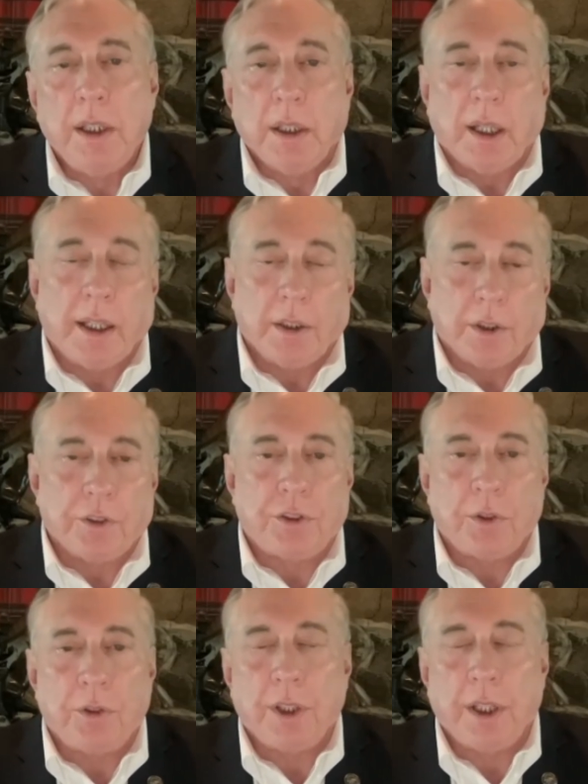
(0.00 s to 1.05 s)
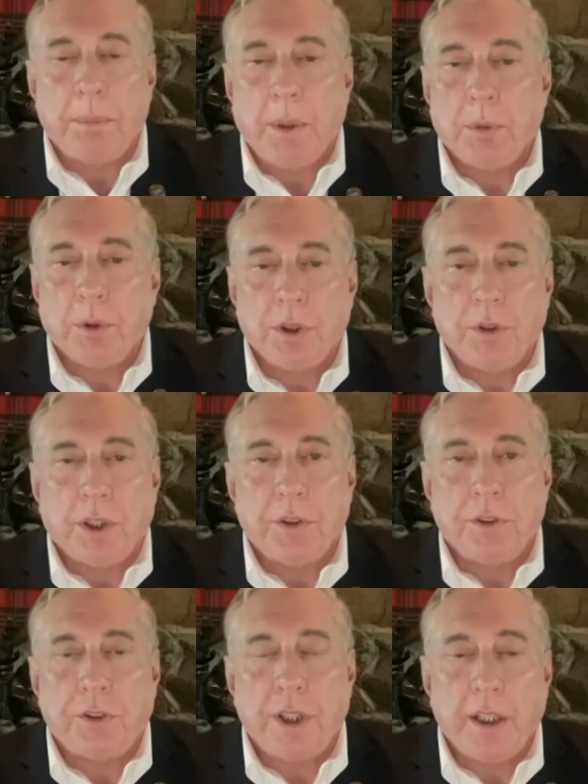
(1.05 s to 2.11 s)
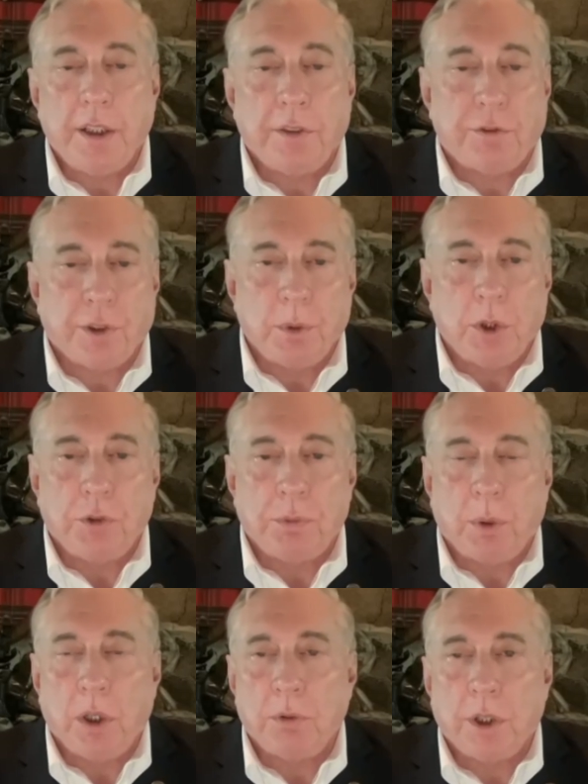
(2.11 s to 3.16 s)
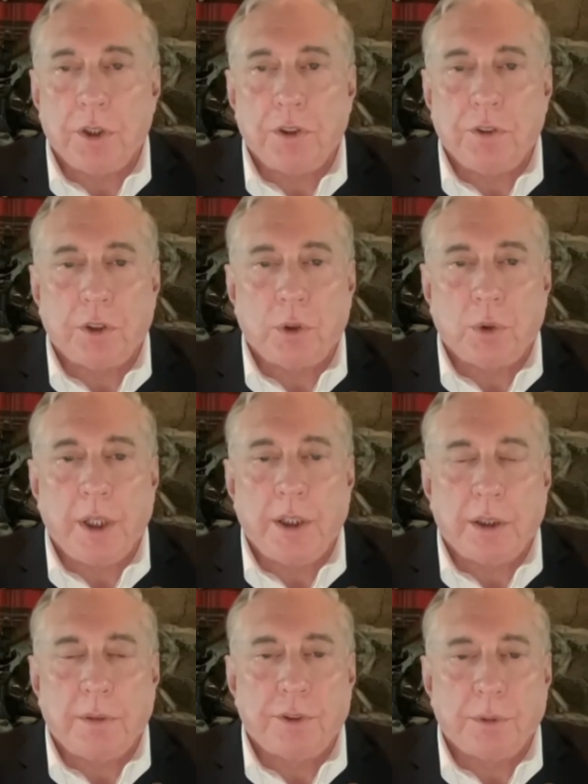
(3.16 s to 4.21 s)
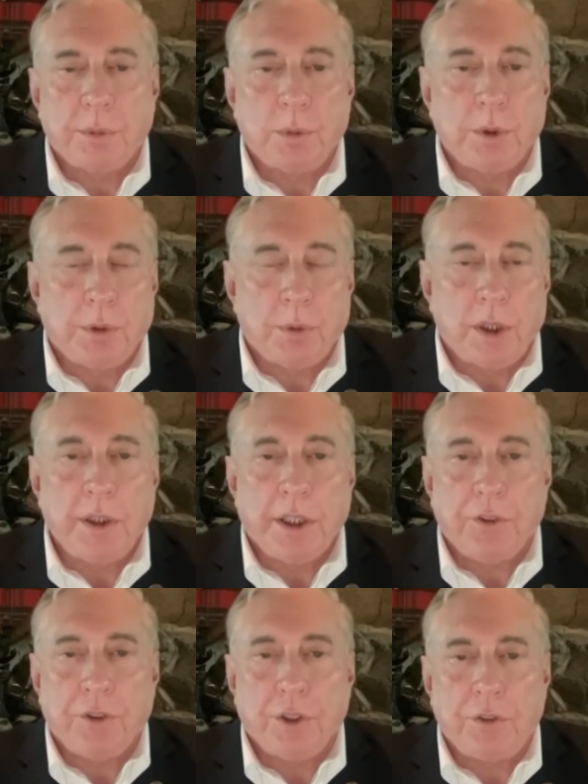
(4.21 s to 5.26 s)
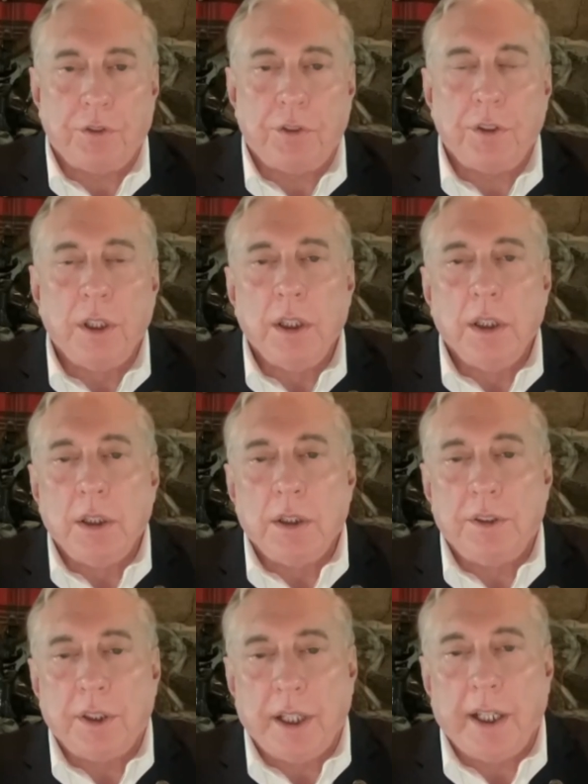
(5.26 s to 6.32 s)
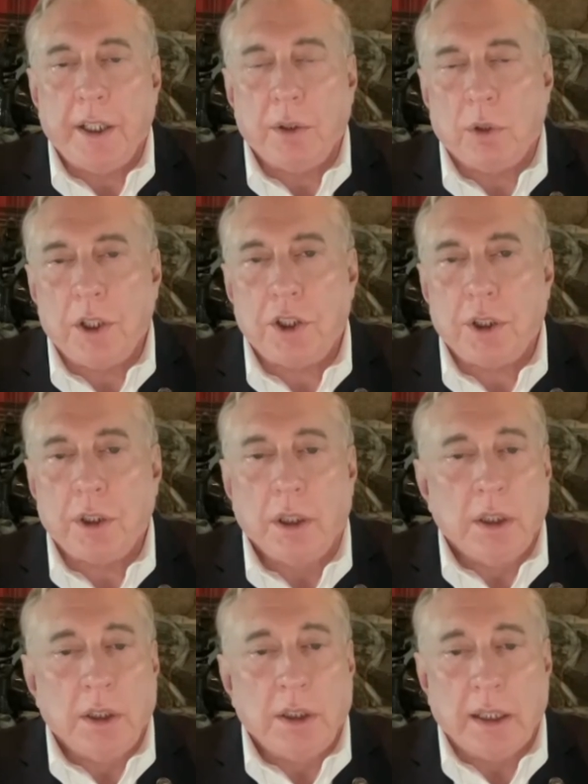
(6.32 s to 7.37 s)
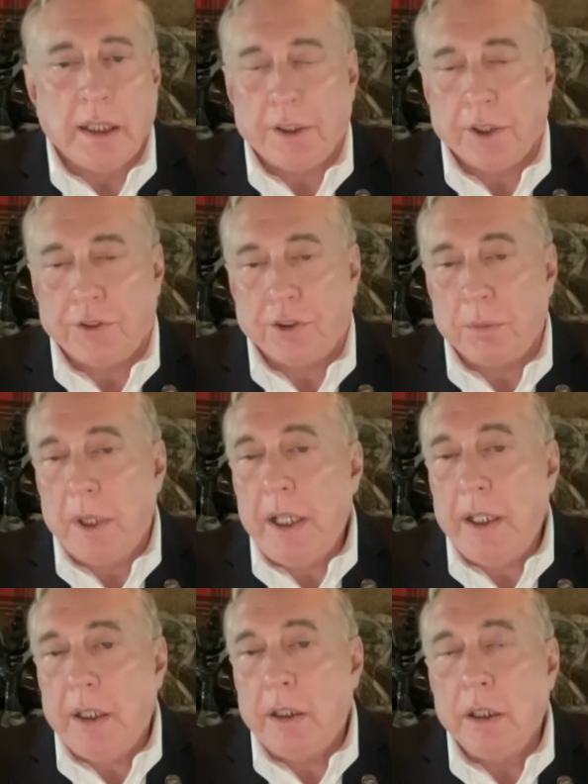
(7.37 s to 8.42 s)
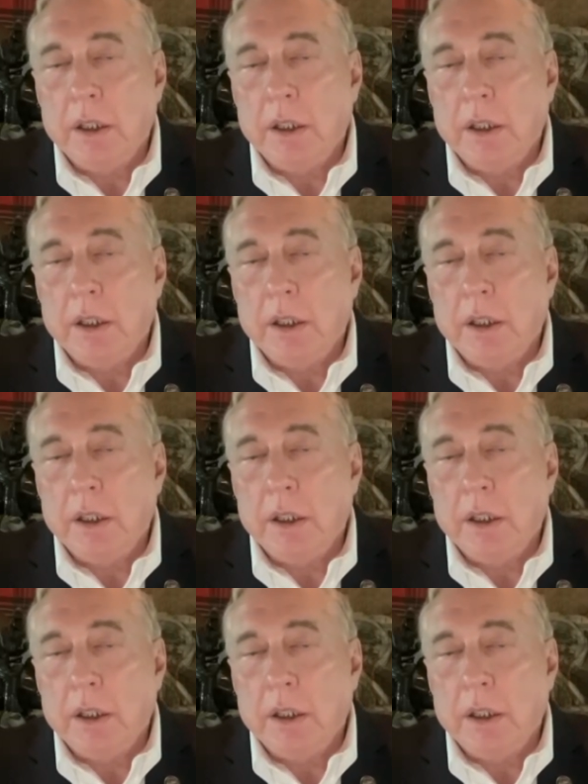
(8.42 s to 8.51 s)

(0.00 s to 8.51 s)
I also think people don't understand that for the most part, Russians are quite comfortable with what exists today in Russia. Now, that doesn't mean